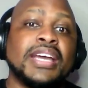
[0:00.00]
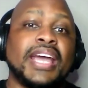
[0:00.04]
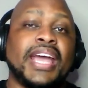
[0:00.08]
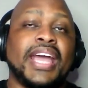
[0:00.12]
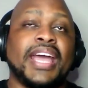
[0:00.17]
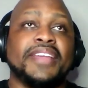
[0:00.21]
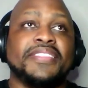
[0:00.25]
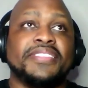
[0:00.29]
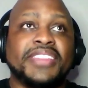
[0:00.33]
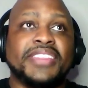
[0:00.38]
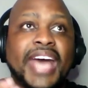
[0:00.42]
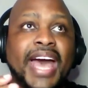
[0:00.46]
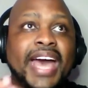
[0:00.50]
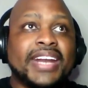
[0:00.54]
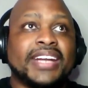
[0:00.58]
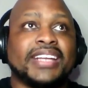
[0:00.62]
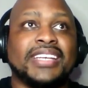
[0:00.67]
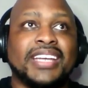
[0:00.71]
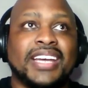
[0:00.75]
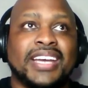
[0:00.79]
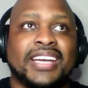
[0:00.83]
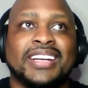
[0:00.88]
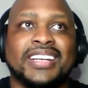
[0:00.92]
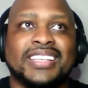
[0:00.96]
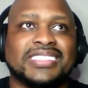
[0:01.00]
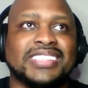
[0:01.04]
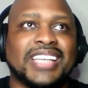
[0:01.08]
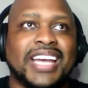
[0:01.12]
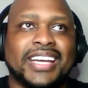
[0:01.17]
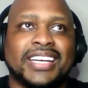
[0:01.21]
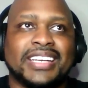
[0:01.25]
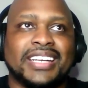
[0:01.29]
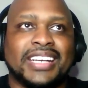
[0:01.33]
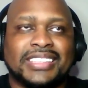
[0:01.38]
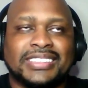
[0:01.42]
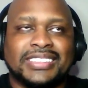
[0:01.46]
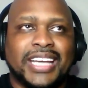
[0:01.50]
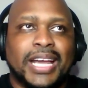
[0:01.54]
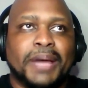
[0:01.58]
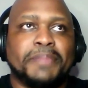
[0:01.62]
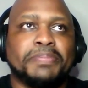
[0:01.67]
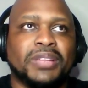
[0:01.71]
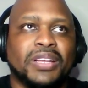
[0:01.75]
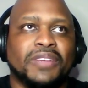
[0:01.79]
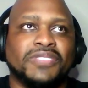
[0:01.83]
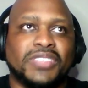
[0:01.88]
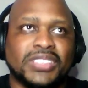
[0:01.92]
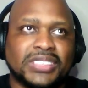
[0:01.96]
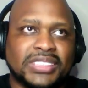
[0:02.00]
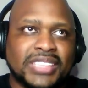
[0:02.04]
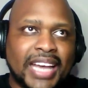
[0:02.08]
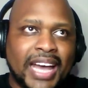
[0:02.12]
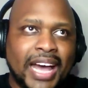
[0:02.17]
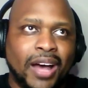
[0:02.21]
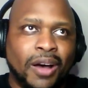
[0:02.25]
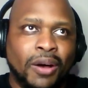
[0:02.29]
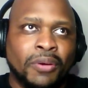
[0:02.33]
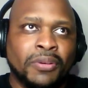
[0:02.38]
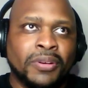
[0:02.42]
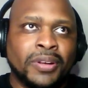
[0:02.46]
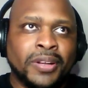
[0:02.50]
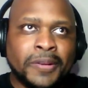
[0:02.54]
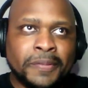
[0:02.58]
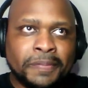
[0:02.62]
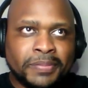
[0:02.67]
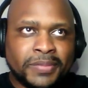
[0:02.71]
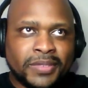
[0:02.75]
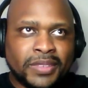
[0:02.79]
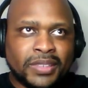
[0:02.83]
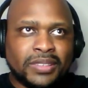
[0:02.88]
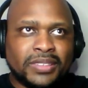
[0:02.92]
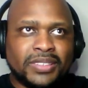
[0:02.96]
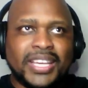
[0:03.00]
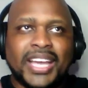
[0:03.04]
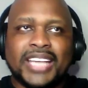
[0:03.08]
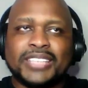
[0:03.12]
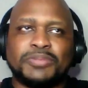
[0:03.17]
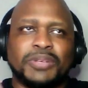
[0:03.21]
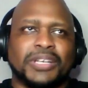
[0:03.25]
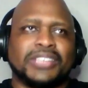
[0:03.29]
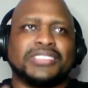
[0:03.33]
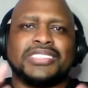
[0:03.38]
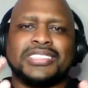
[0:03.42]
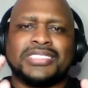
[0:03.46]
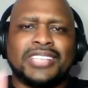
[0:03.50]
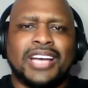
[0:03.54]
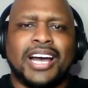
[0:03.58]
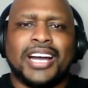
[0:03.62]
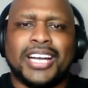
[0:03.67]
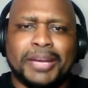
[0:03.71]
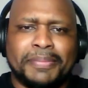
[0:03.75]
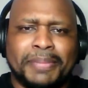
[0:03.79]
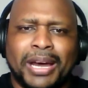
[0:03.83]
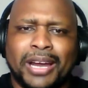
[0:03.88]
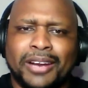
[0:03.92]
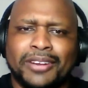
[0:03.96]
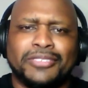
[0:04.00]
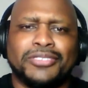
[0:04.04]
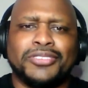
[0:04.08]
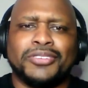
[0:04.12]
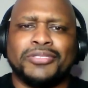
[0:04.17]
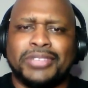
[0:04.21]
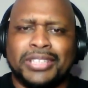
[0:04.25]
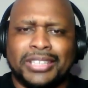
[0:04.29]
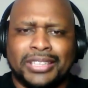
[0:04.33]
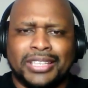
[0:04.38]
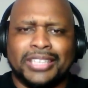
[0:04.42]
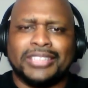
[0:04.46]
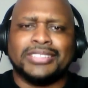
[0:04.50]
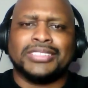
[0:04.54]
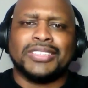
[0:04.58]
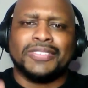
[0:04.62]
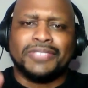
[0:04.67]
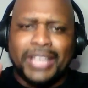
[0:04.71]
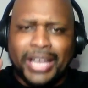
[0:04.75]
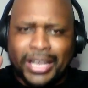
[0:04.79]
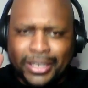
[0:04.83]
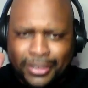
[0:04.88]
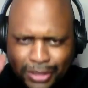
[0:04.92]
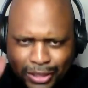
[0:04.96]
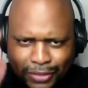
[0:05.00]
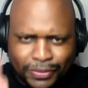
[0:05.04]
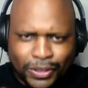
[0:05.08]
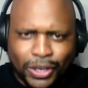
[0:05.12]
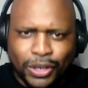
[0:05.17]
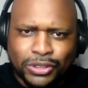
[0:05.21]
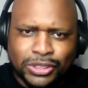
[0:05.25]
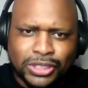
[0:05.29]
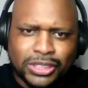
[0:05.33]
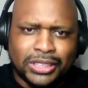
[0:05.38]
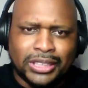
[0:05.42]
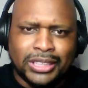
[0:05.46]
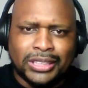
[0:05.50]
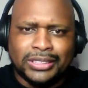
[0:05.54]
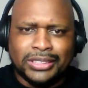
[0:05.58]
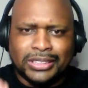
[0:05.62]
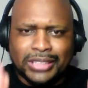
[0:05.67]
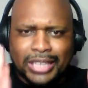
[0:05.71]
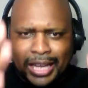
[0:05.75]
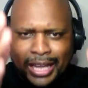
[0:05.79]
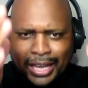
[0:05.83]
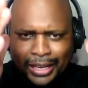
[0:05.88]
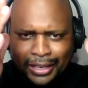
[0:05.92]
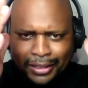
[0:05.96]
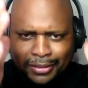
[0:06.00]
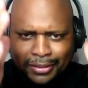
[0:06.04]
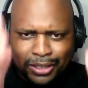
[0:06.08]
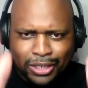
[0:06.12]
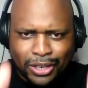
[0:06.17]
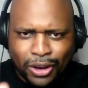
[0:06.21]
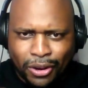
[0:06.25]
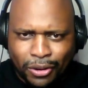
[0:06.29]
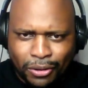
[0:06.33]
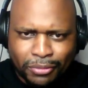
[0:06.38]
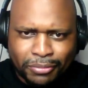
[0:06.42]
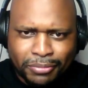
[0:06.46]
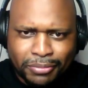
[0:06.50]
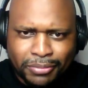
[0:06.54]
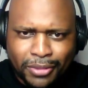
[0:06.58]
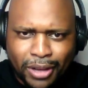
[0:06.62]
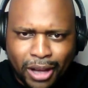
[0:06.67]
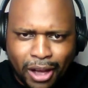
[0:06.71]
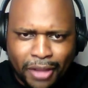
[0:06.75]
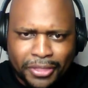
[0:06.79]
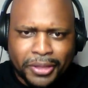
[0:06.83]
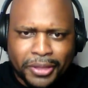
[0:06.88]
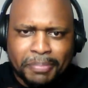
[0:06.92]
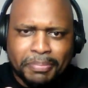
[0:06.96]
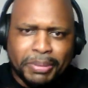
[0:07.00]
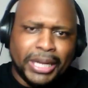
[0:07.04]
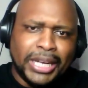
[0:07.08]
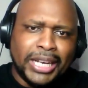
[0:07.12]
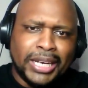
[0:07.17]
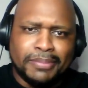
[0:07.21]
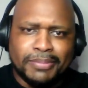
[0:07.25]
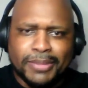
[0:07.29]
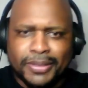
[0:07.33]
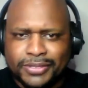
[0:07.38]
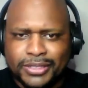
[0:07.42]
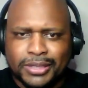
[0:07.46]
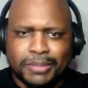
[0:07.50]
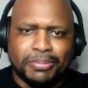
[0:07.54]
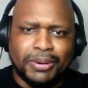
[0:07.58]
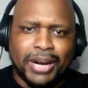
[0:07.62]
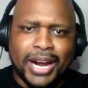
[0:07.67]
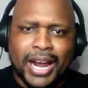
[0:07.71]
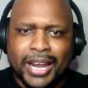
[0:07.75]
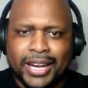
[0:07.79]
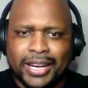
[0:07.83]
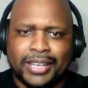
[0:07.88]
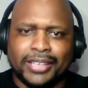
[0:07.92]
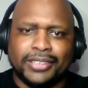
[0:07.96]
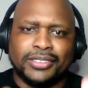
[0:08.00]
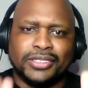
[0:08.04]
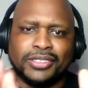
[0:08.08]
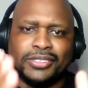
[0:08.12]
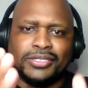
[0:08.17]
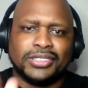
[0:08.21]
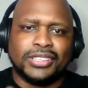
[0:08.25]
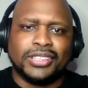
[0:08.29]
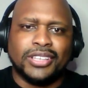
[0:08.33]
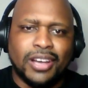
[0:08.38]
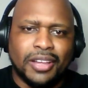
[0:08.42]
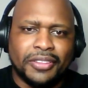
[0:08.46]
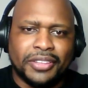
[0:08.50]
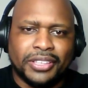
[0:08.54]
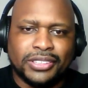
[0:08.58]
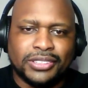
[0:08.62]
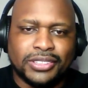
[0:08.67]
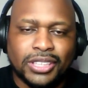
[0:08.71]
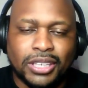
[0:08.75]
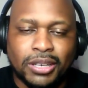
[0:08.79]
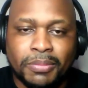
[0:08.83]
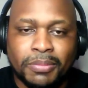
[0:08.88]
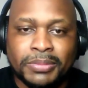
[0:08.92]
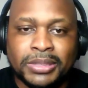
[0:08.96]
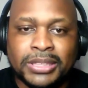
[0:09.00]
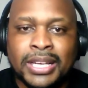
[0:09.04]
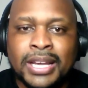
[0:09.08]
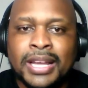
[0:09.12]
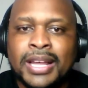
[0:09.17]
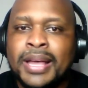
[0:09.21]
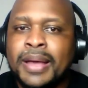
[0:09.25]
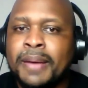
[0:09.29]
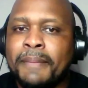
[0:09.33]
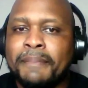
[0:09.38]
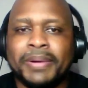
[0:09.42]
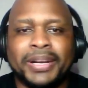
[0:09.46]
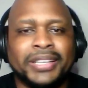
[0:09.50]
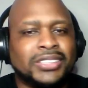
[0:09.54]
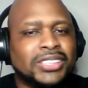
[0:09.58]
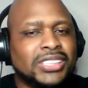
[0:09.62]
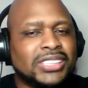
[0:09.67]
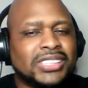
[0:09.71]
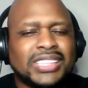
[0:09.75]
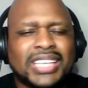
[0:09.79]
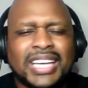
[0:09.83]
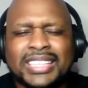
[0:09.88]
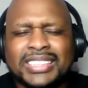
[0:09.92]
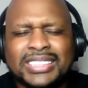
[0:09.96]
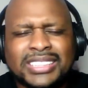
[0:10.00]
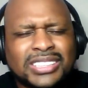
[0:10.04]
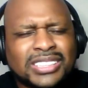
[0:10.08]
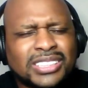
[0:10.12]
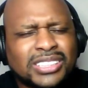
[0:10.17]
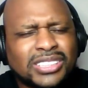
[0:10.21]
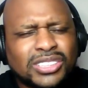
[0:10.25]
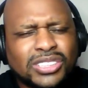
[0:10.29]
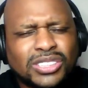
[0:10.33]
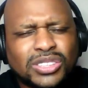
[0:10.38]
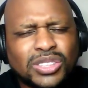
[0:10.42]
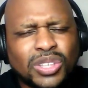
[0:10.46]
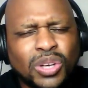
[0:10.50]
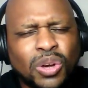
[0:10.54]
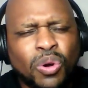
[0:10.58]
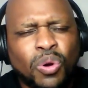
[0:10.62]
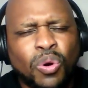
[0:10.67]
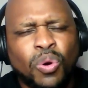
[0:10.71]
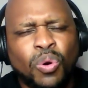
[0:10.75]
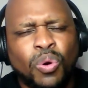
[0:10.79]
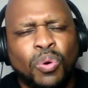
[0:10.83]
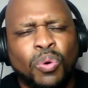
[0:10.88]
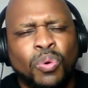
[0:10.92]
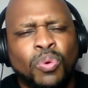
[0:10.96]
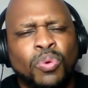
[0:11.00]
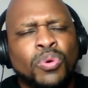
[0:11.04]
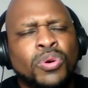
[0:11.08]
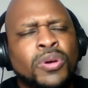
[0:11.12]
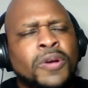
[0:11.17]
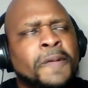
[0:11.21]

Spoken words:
And that, again, is like an example of just how, yes, we could just talk about it through the lens of like devotion and staying, on the beam of sobriety and using all these terms. But it's so